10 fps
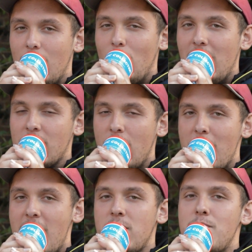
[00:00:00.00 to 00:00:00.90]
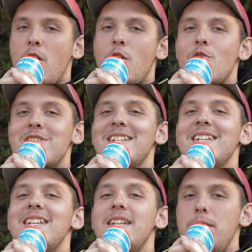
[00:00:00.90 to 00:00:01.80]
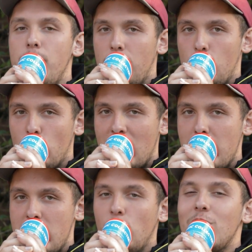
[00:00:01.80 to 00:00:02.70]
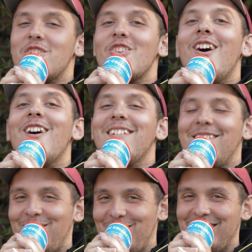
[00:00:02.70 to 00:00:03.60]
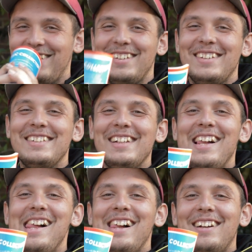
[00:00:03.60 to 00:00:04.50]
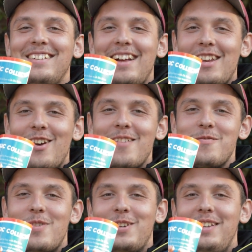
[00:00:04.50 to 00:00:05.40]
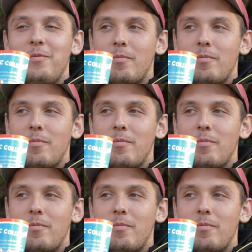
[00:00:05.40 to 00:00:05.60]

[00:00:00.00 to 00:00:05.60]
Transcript: Welcome everybody to Kamil Shy. Hello everybody.